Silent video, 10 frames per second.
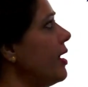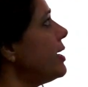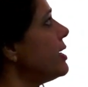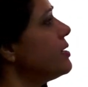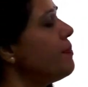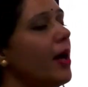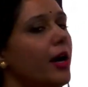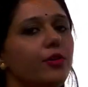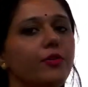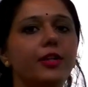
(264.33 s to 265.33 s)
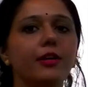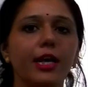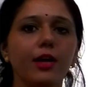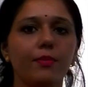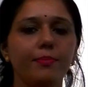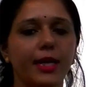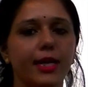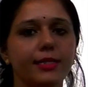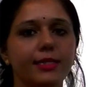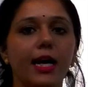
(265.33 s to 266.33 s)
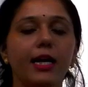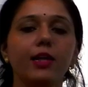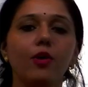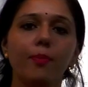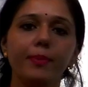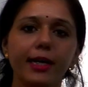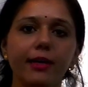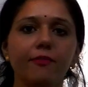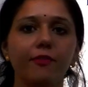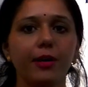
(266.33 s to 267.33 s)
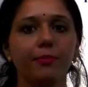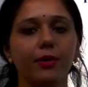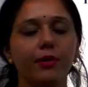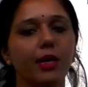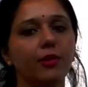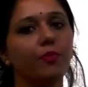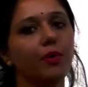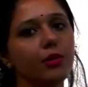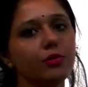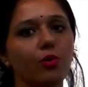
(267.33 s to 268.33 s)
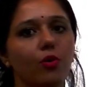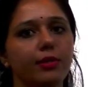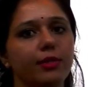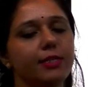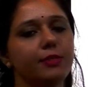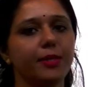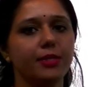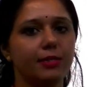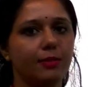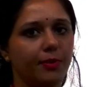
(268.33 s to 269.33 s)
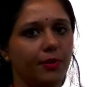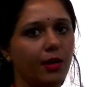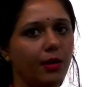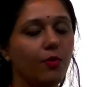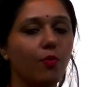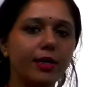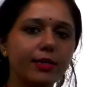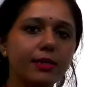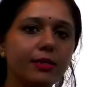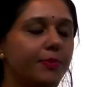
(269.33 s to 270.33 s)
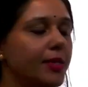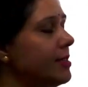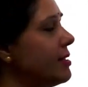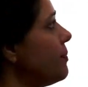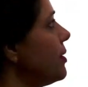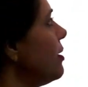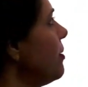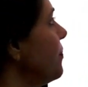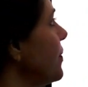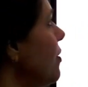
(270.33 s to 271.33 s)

It is a part of the ray optics, and the optical fiber, it works on this principle. Now what is this principle?